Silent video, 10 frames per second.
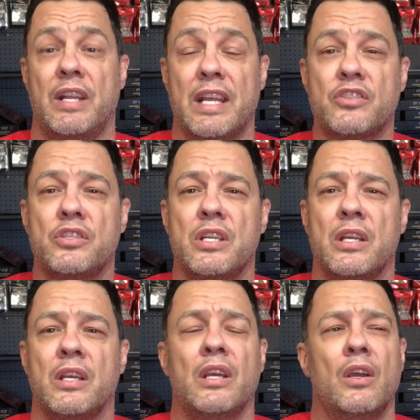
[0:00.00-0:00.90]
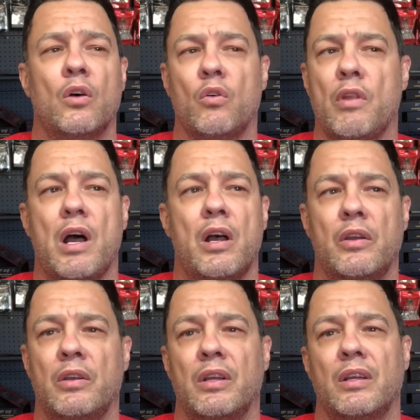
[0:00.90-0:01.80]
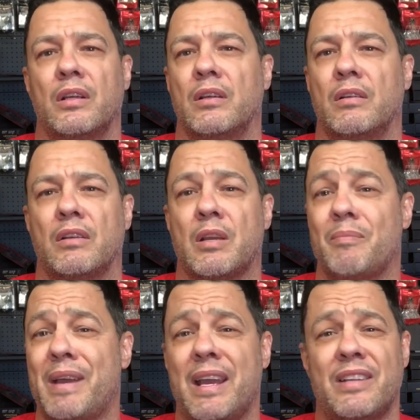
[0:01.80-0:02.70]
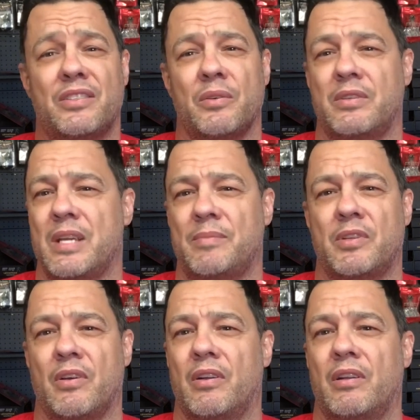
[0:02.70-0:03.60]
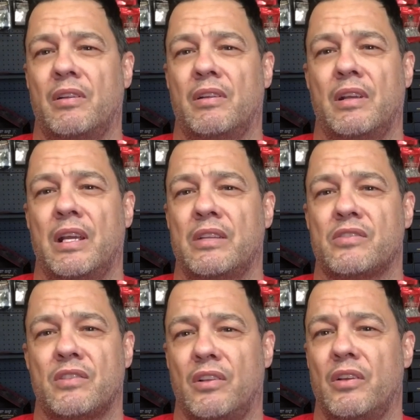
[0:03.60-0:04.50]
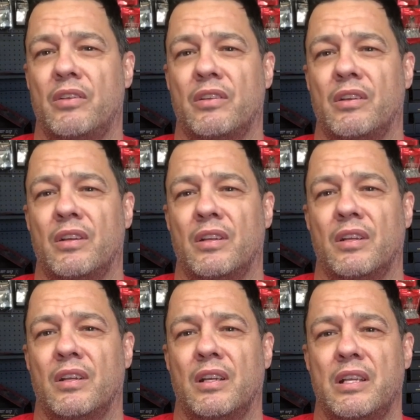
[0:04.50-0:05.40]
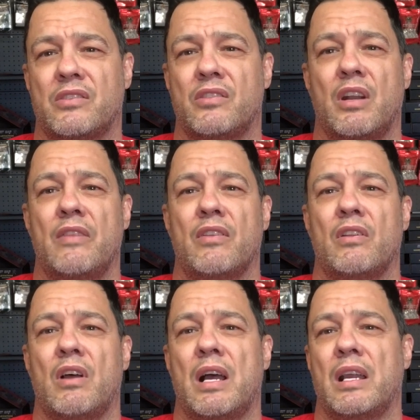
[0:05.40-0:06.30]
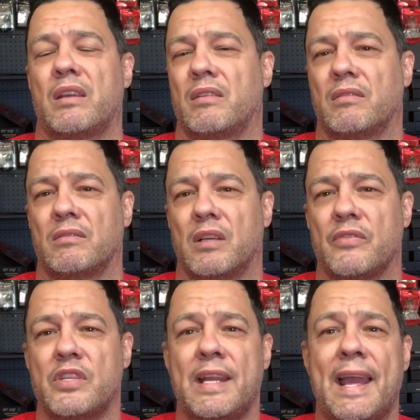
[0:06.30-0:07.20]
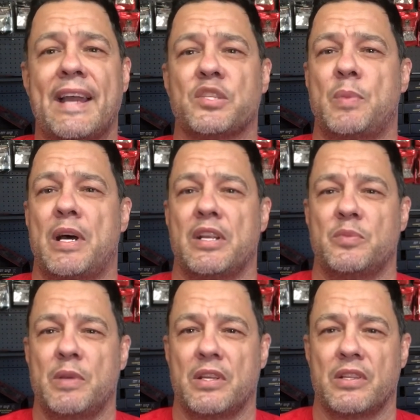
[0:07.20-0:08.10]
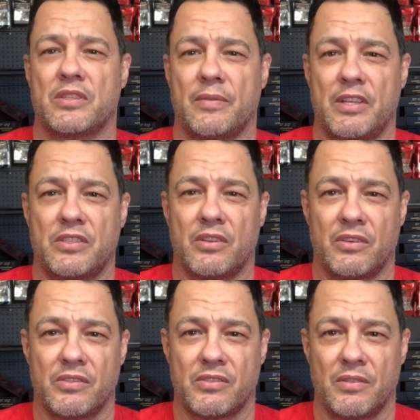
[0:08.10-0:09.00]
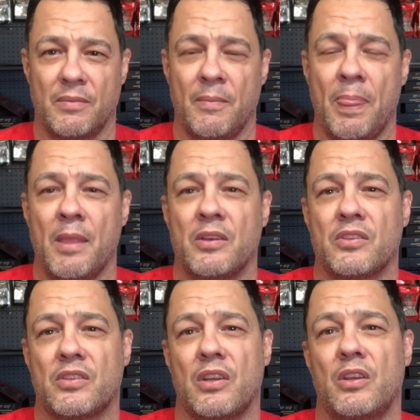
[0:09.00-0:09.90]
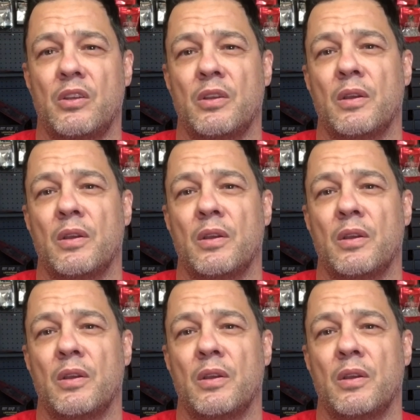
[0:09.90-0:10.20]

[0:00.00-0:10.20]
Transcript: next year. Although, compared to Adepticon and Salute, it's not even like, I've seen house parties bigger than some of these cons. So,